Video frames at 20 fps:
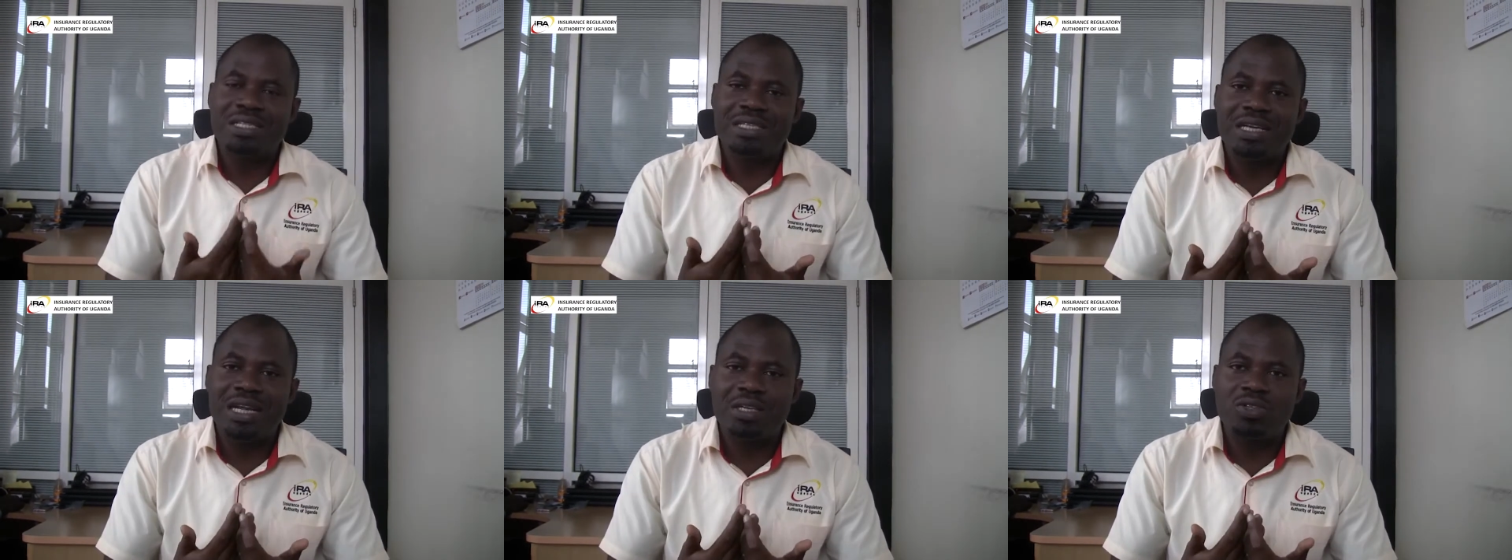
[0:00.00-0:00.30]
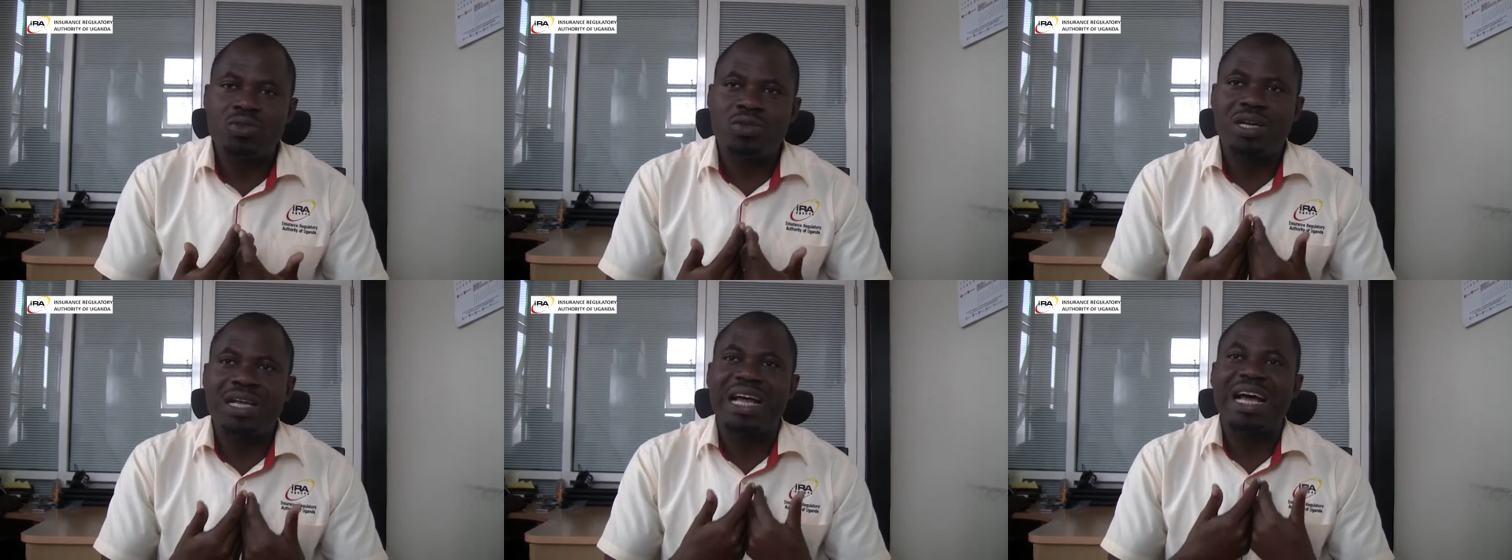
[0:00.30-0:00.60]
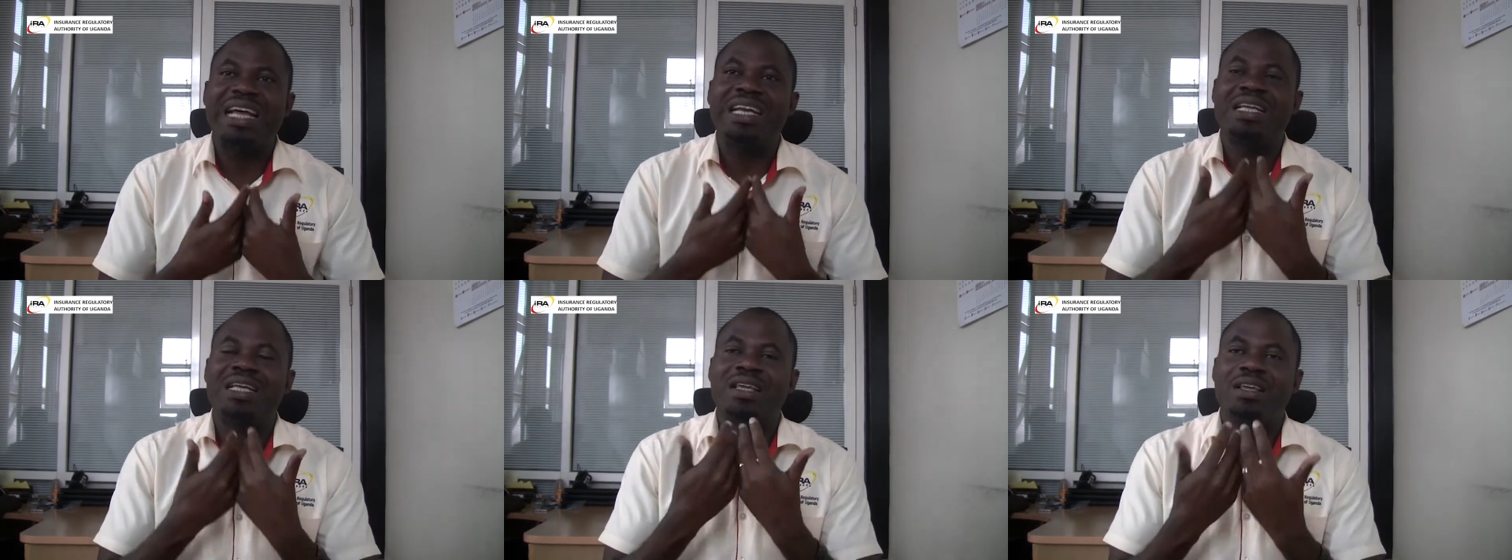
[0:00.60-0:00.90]
industry
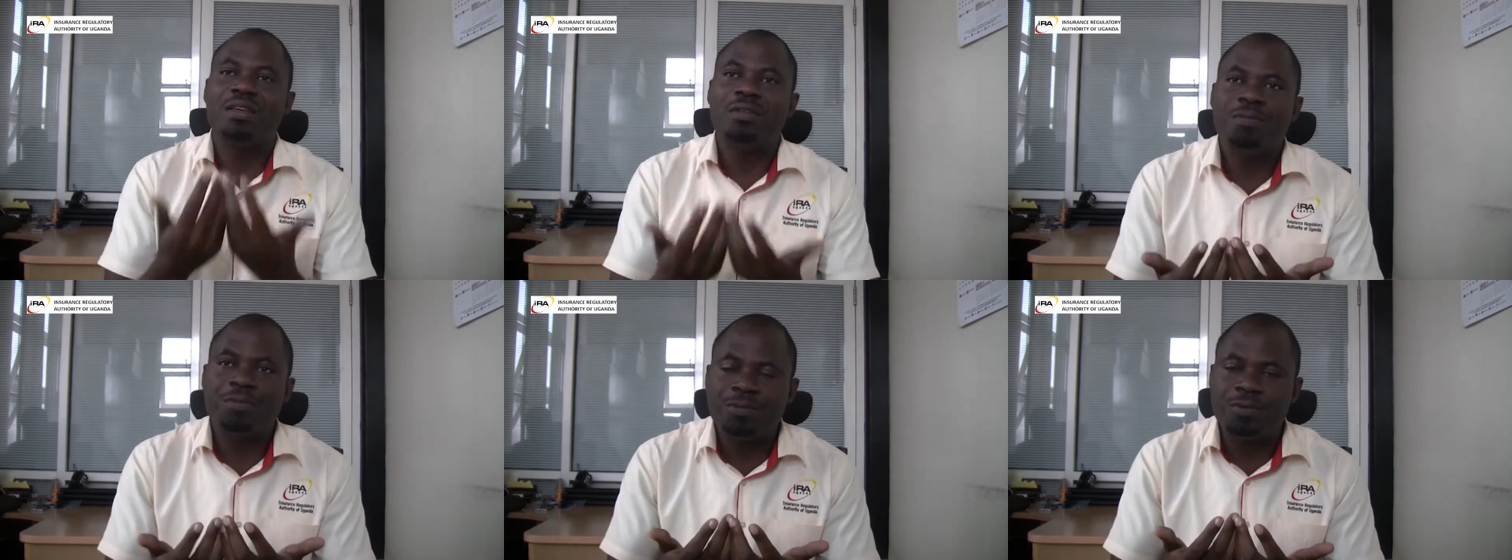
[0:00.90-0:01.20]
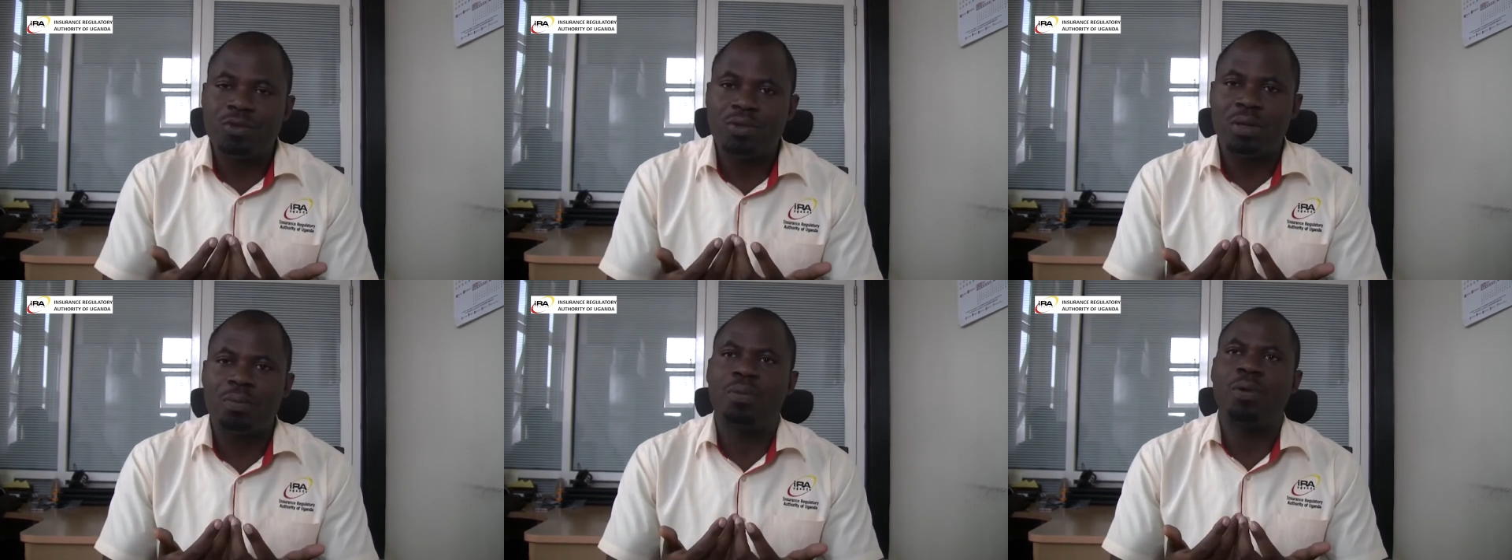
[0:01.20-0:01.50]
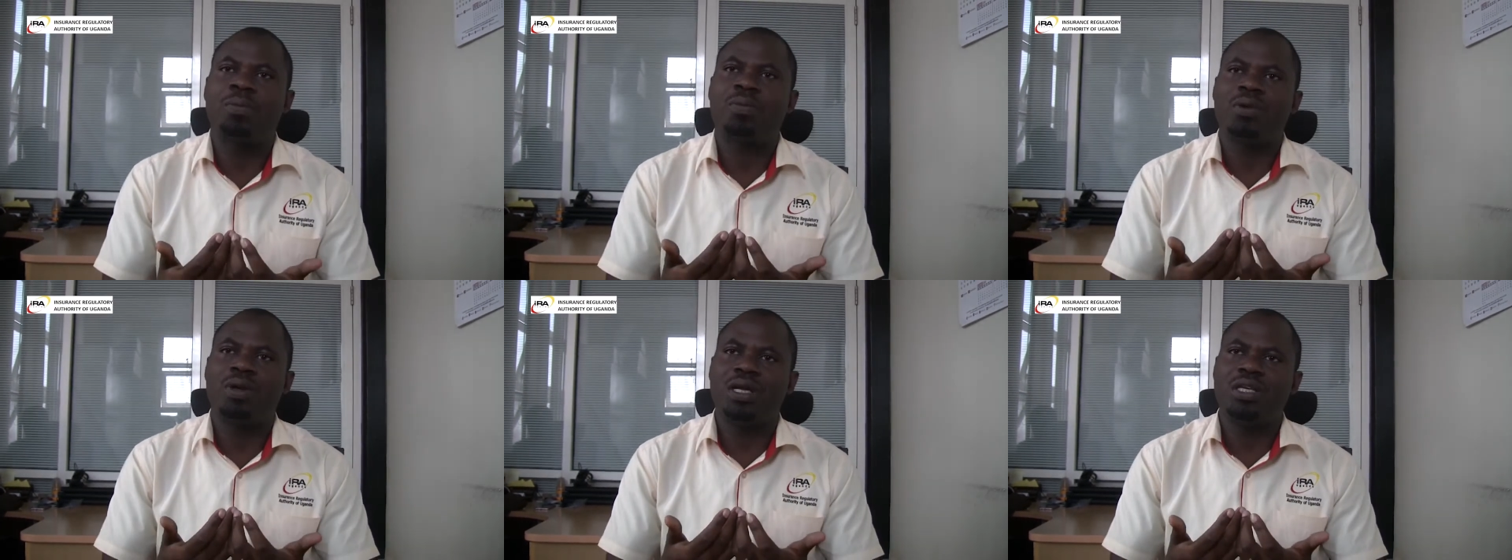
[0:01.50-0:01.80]
can give to the
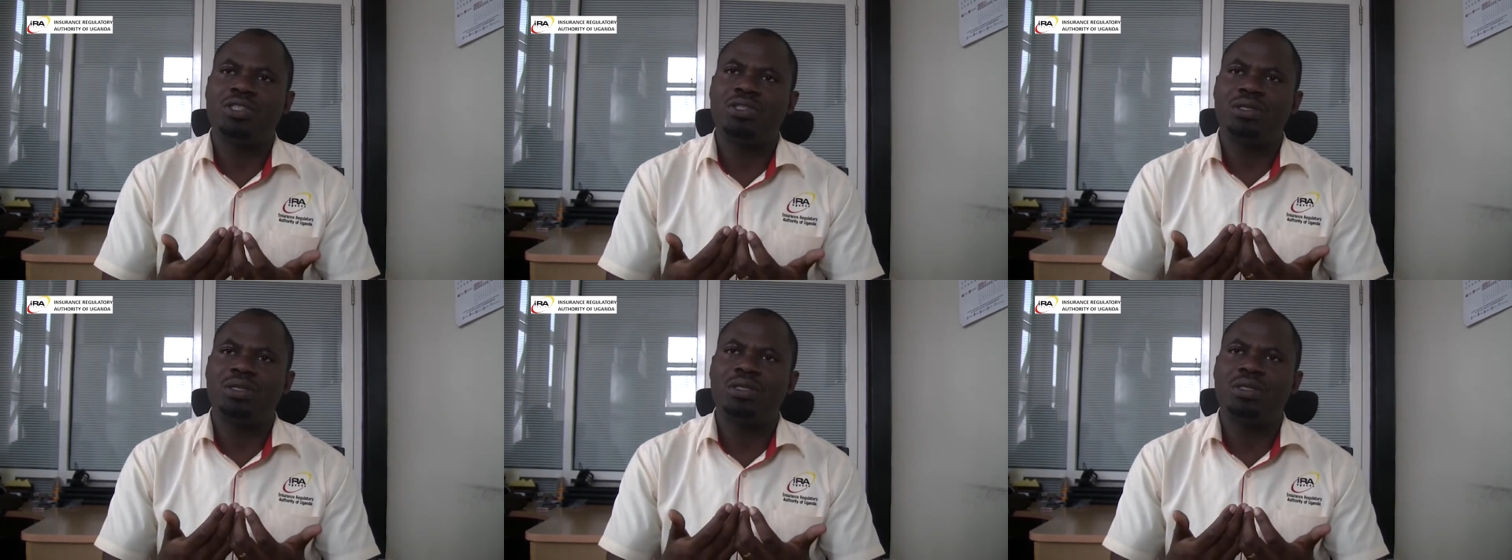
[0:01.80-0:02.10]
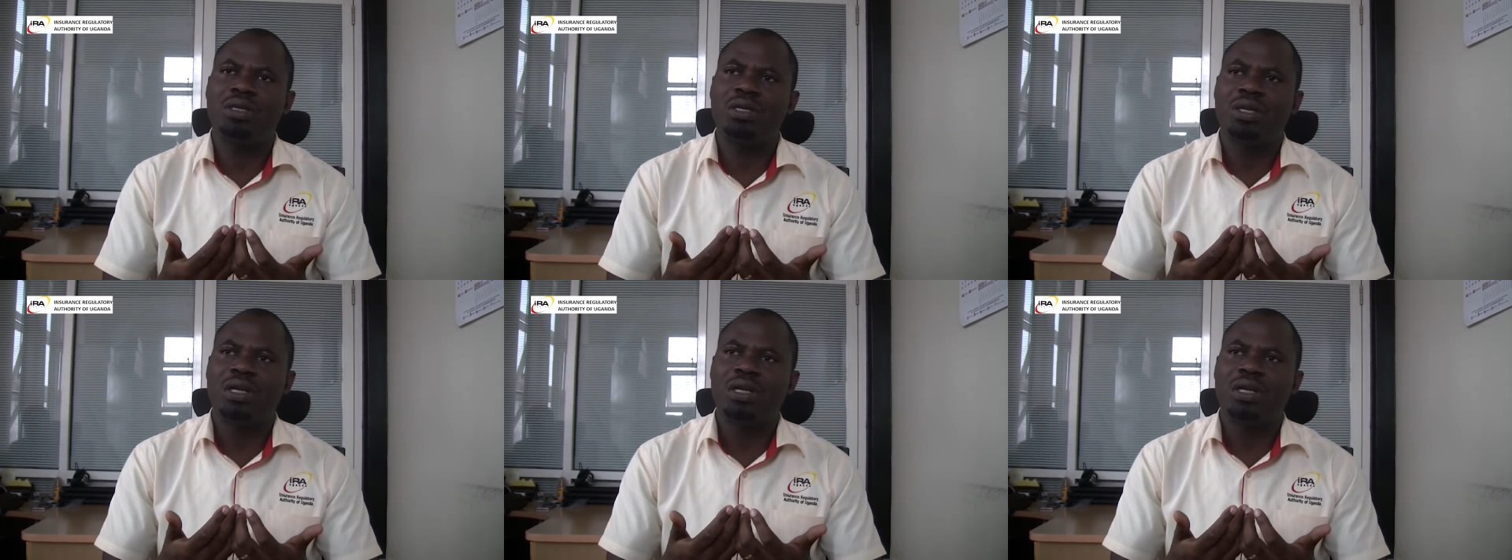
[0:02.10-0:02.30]
population.